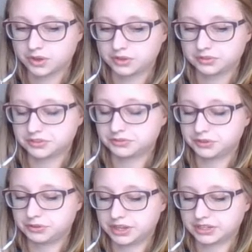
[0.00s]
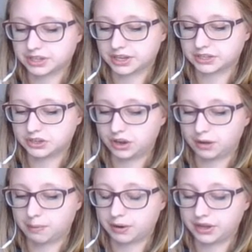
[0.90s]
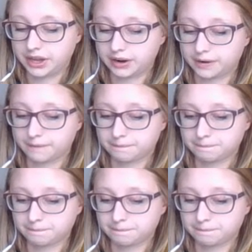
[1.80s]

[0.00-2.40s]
There's a few things I can talk about here